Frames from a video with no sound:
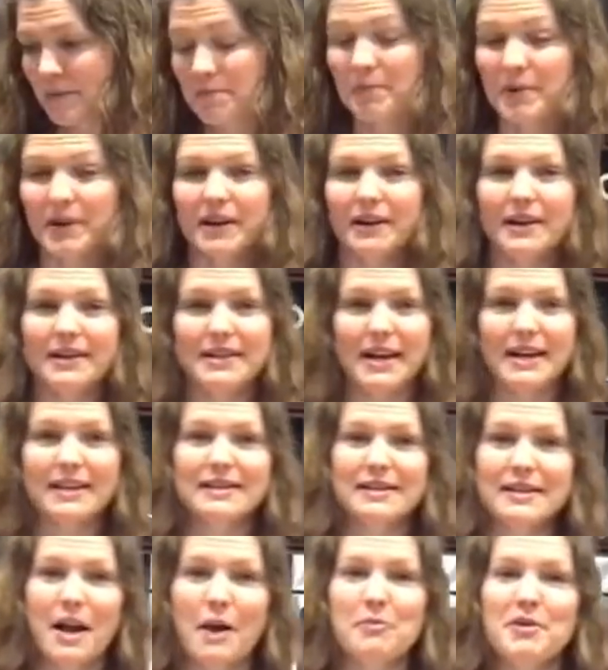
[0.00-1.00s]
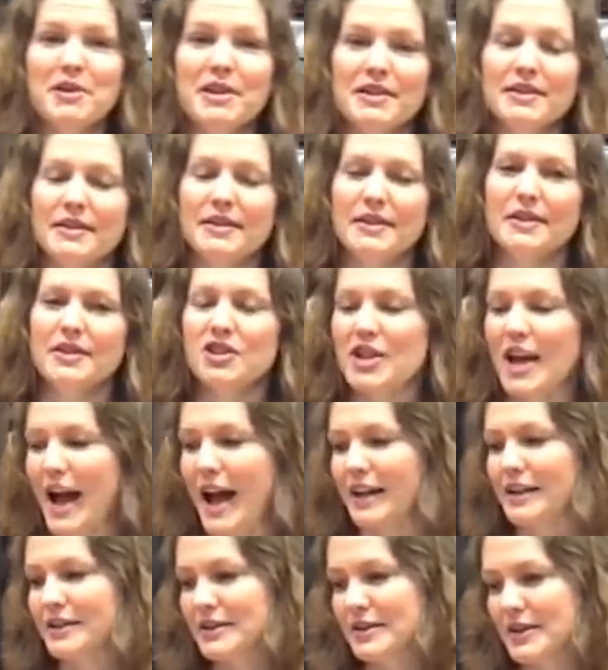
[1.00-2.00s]
But on a desktop, you can see the
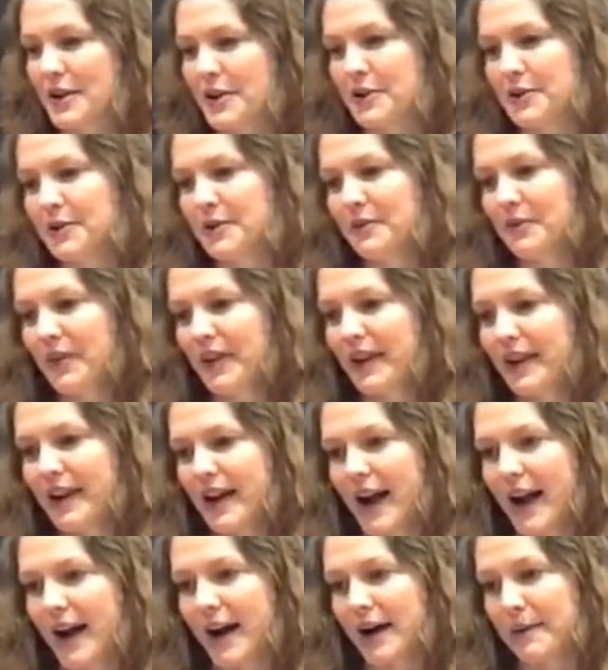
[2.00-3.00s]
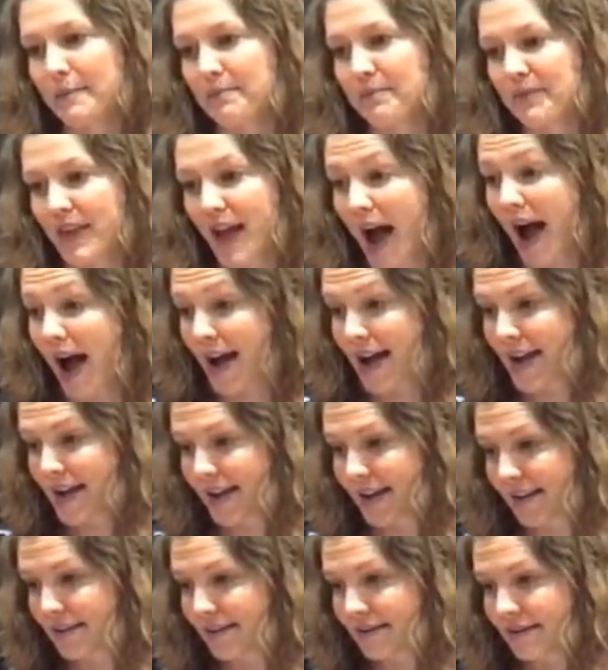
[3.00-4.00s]
chat, and so
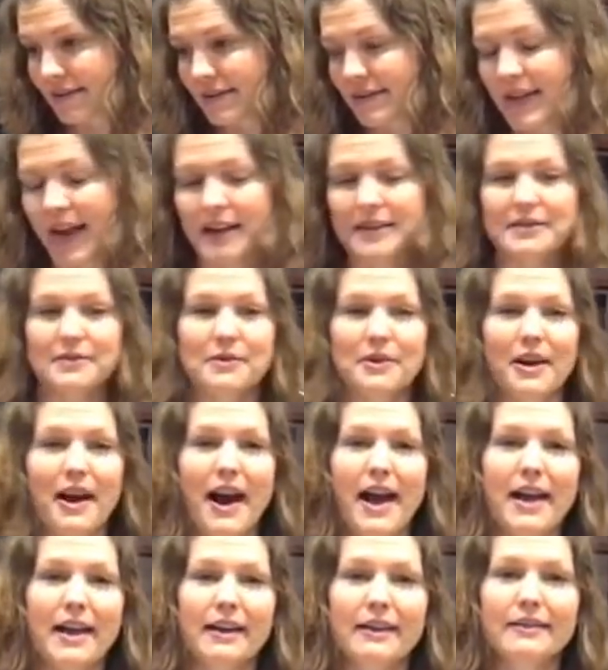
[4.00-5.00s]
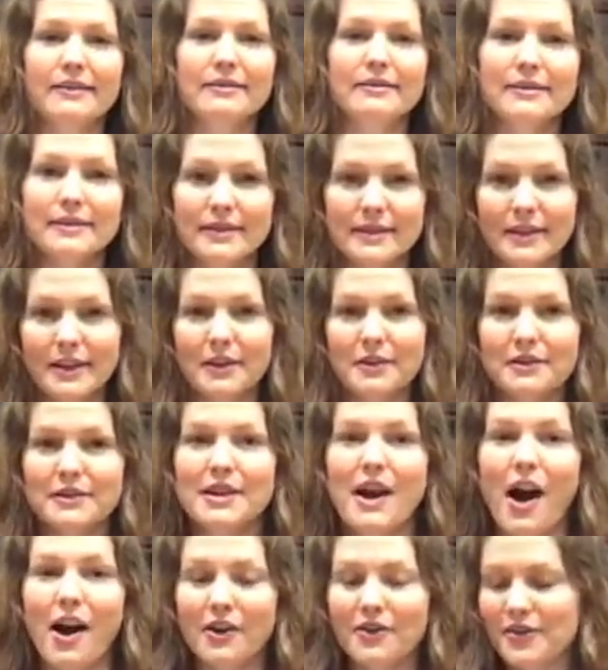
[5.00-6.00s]
that's where I, you know,
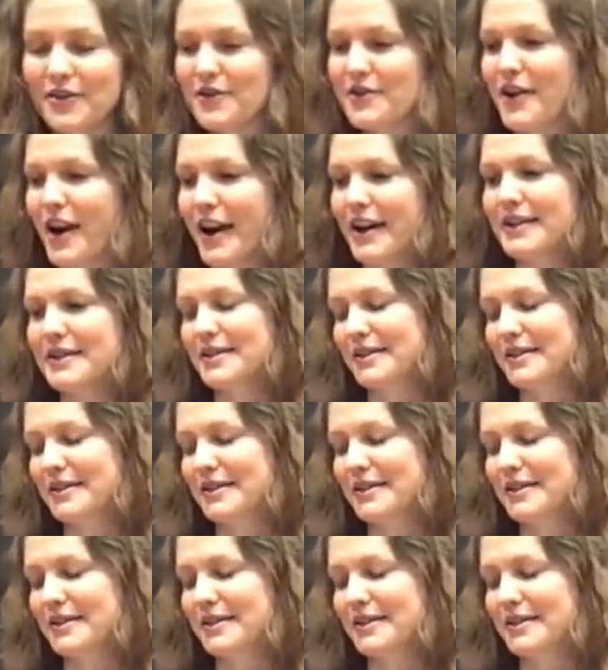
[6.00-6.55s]
talk with you guys.